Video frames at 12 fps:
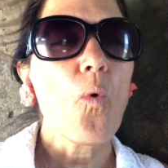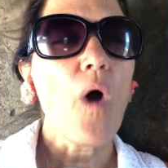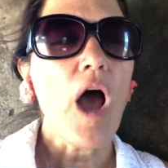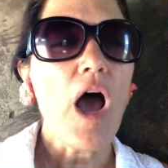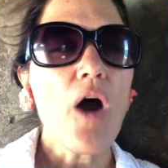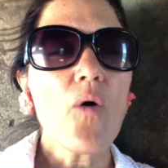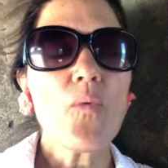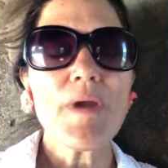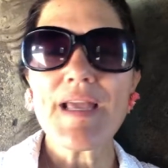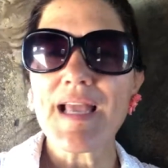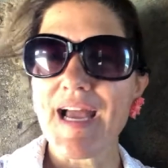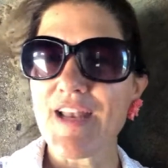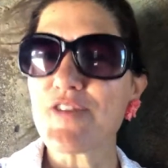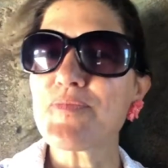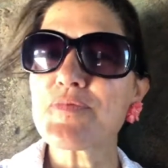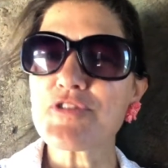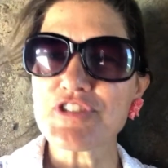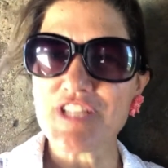how we kind
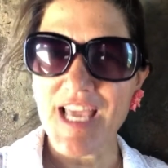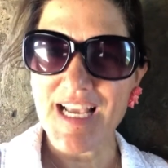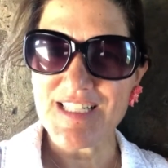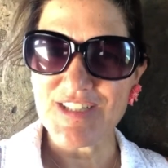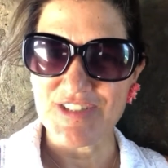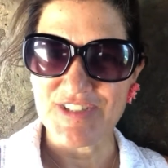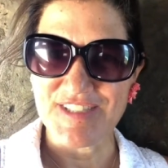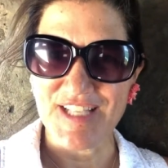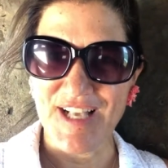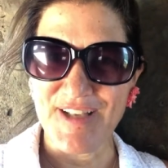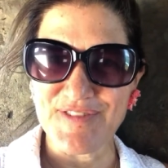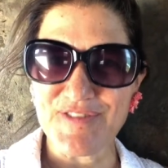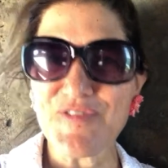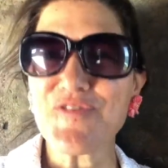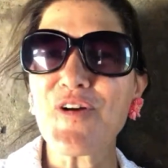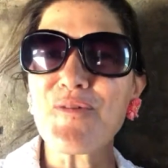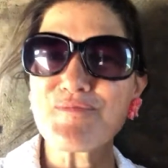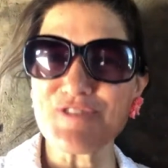of protect ourselves
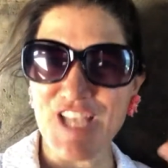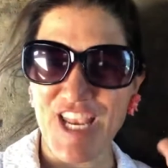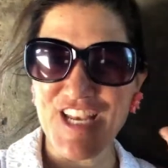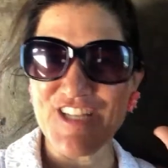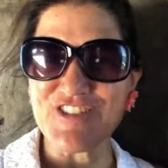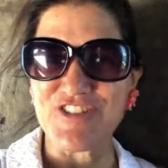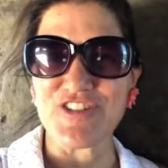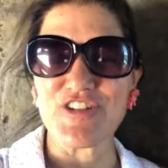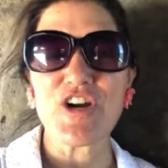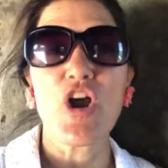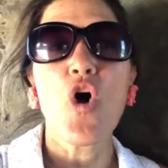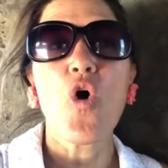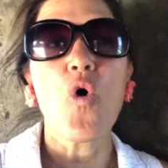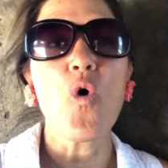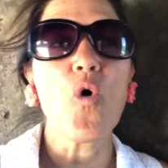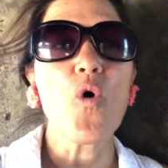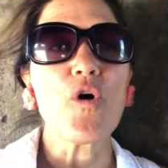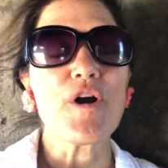from danger
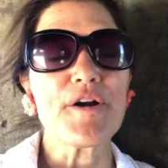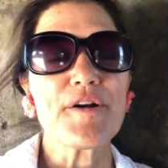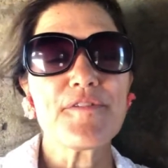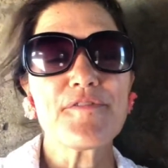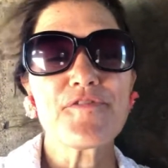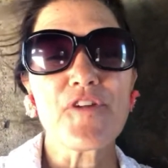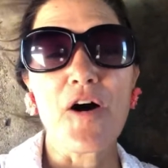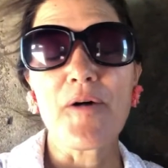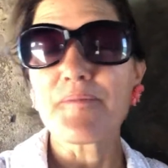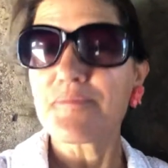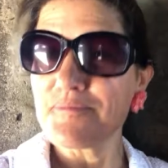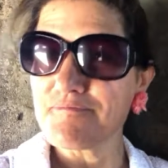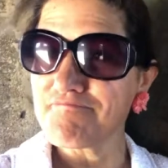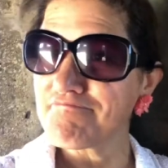or from